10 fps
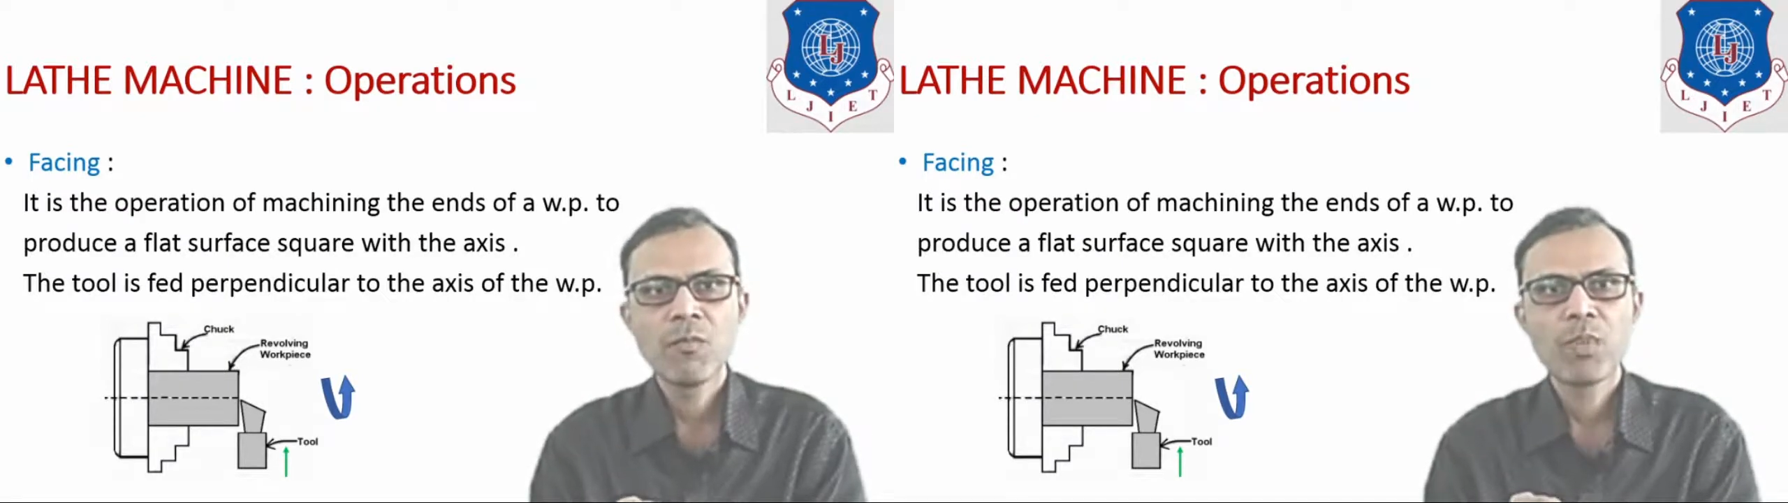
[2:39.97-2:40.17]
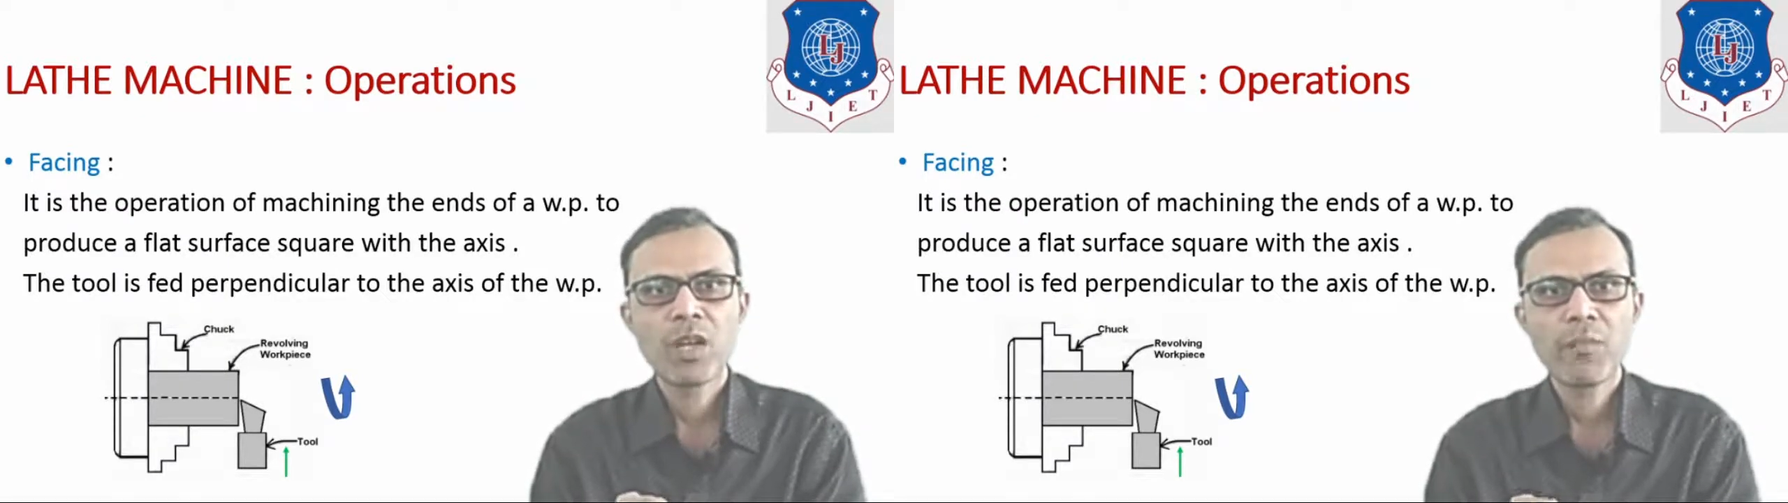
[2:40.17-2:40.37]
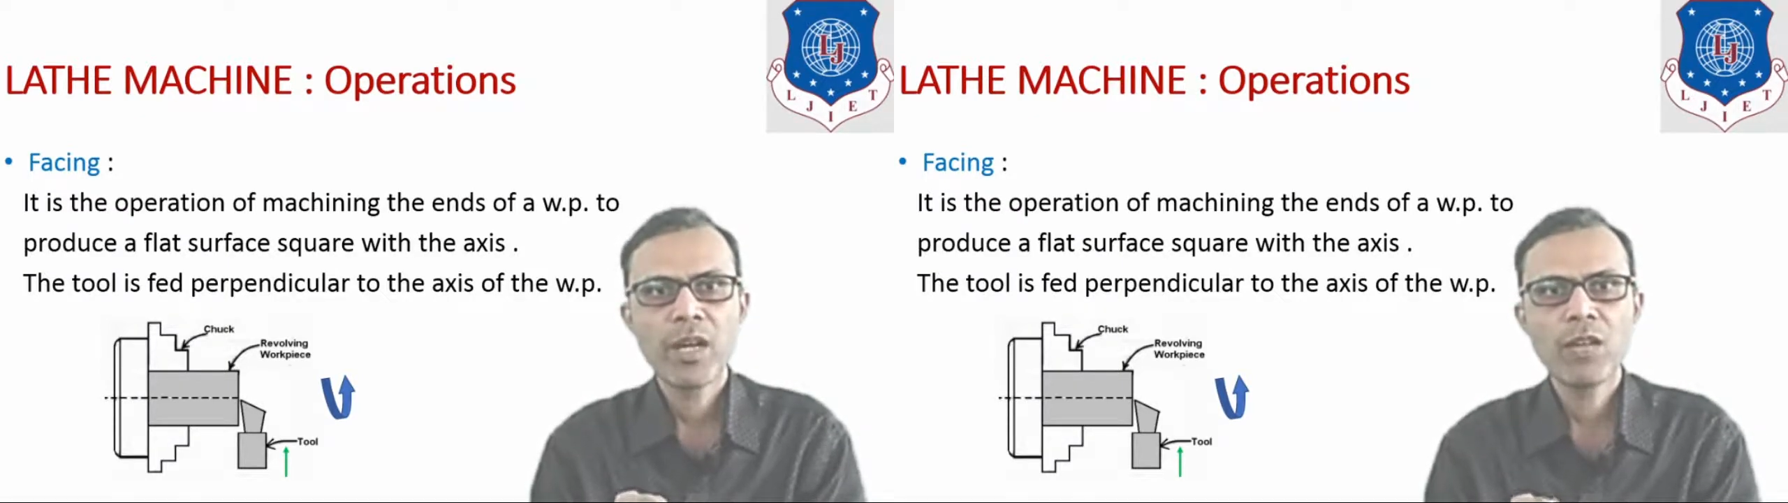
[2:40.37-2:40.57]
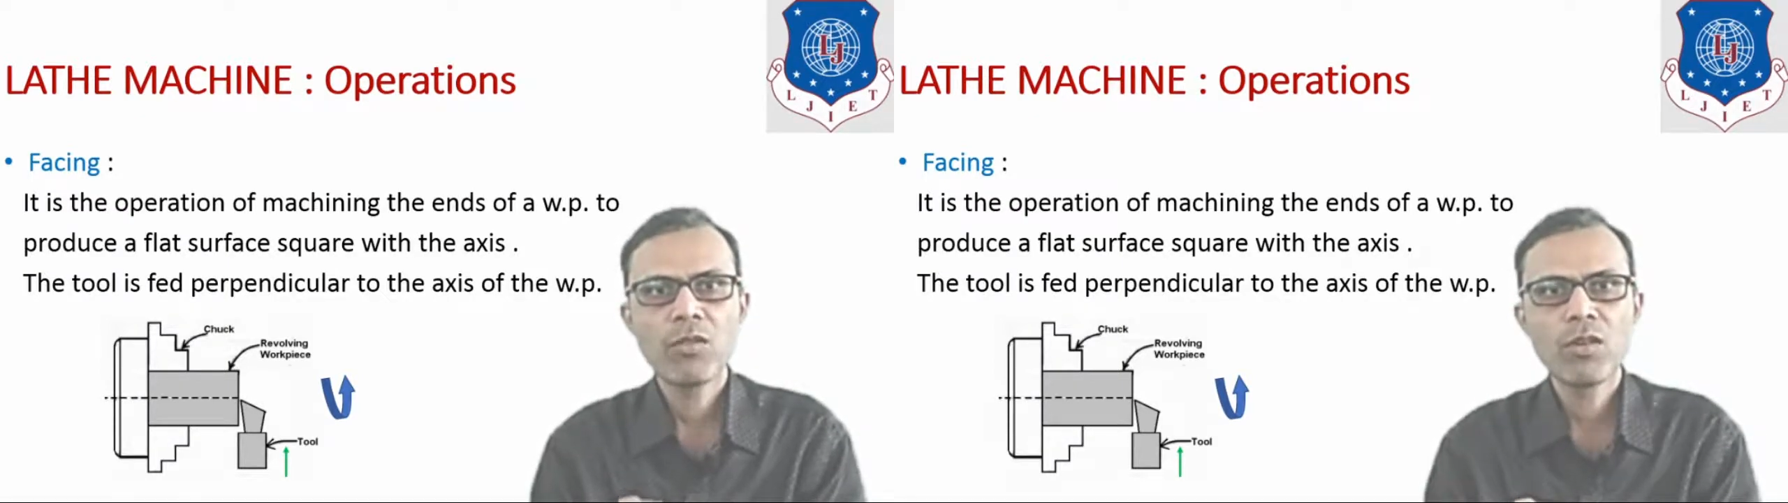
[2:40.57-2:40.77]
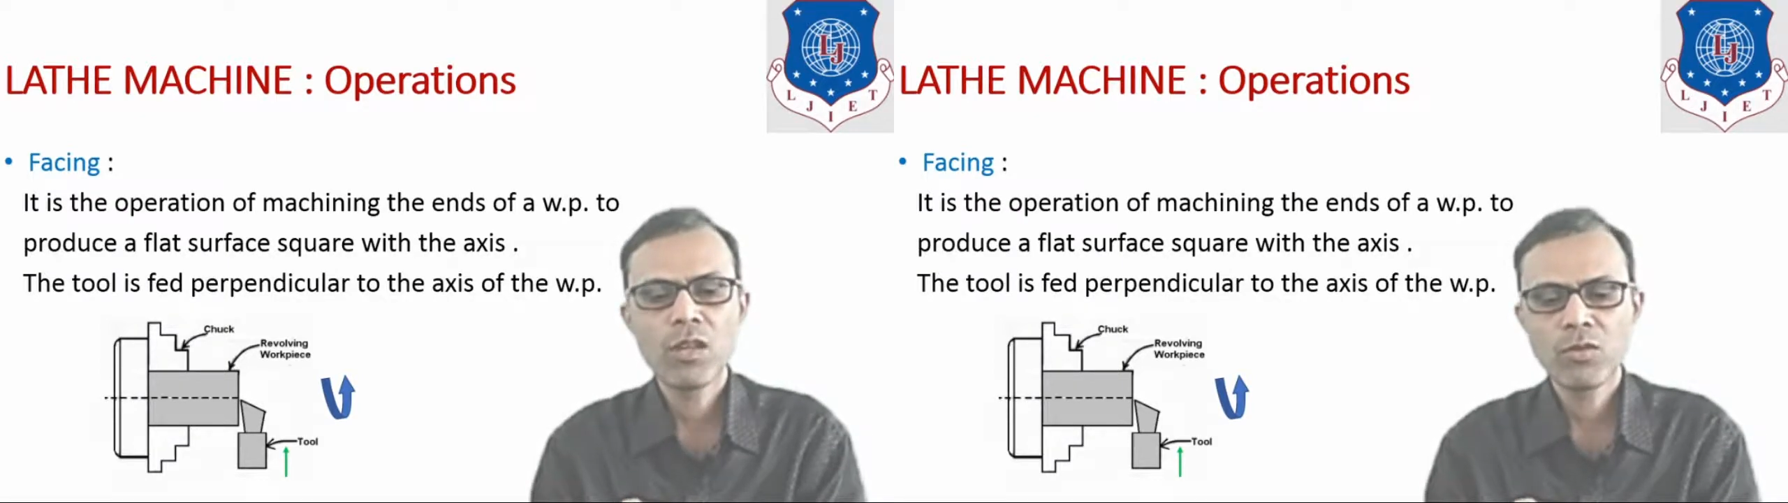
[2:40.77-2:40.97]

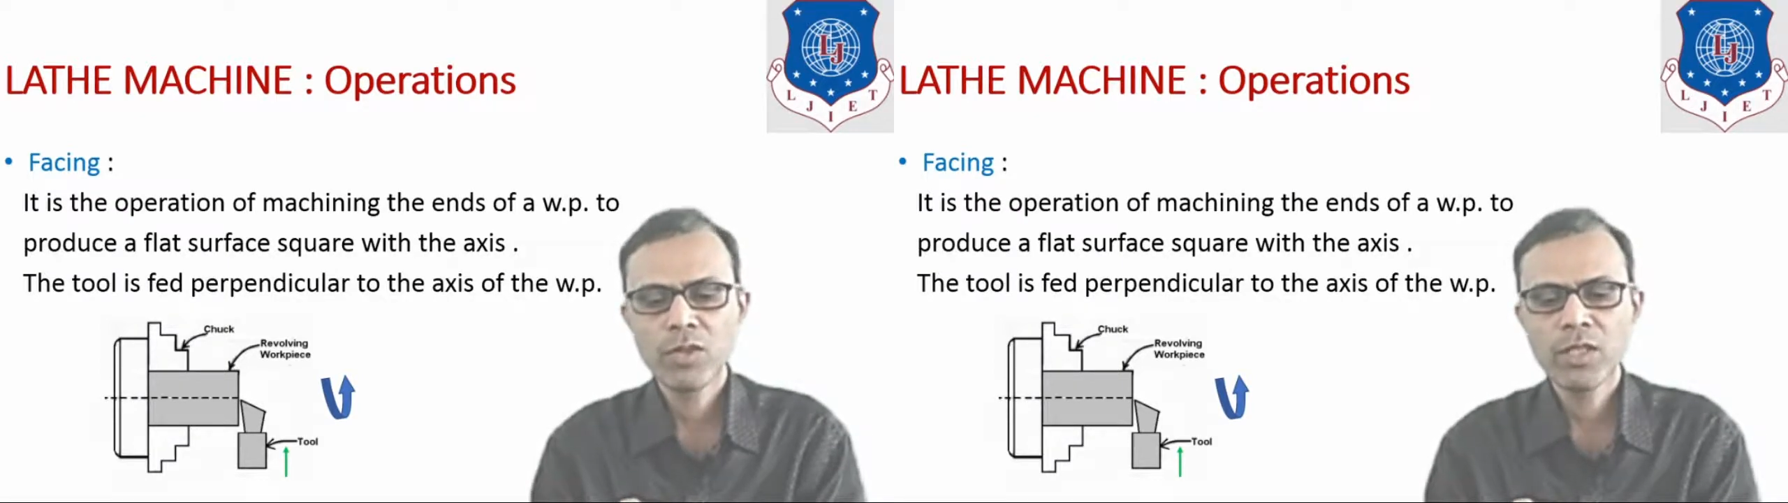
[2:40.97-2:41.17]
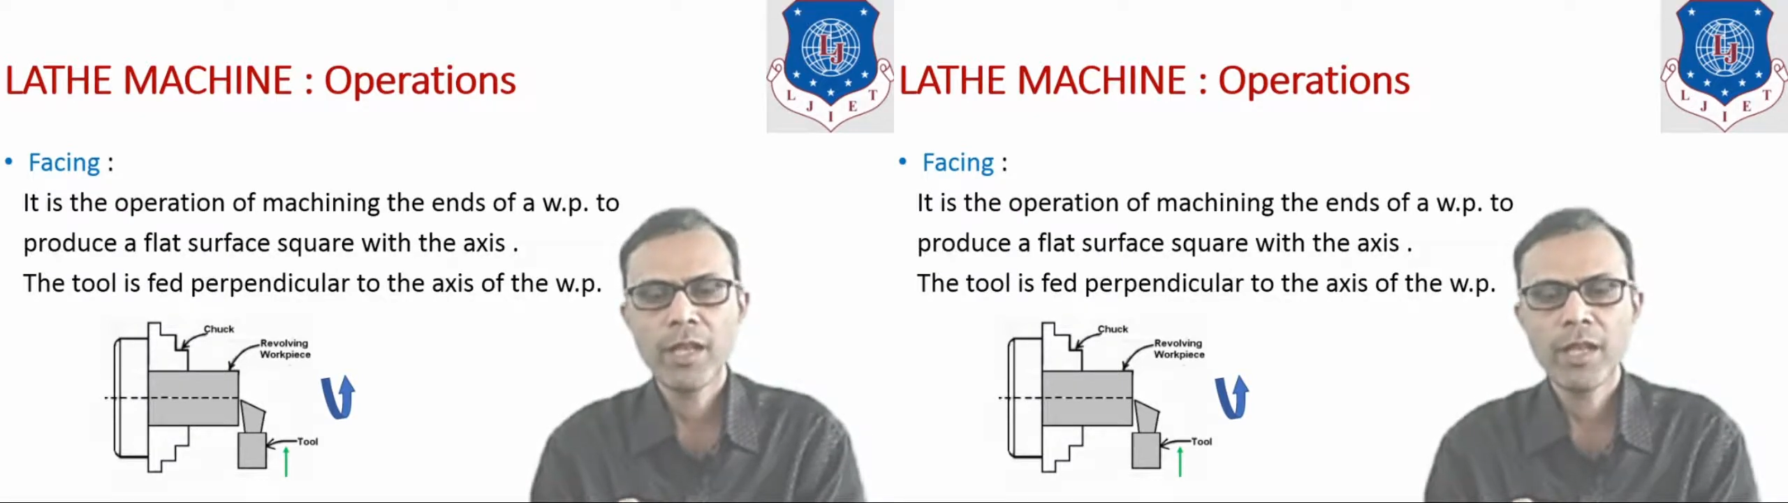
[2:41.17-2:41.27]
perpendicular to the